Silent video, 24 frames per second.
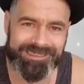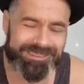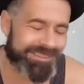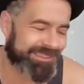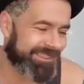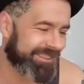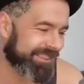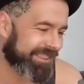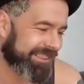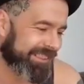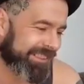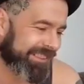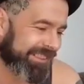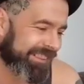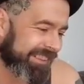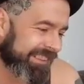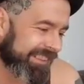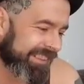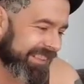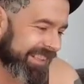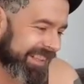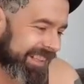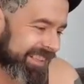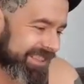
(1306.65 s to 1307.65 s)
So
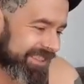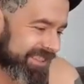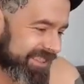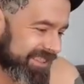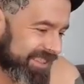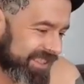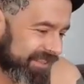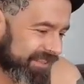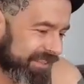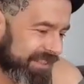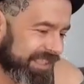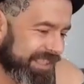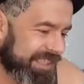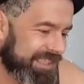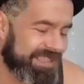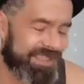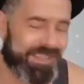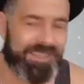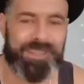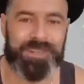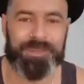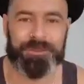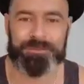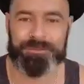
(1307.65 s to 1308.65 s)
I just having this
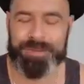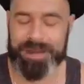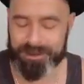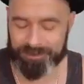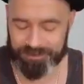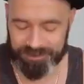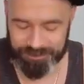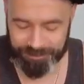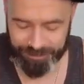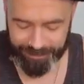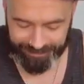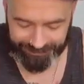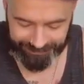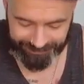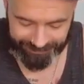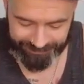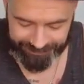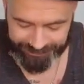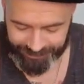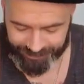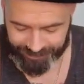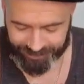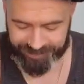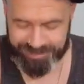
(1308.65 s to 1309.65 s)
little round belly
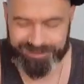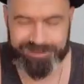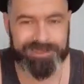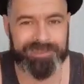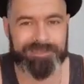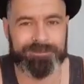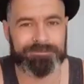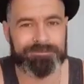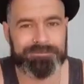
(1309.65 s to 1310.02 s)
and it just,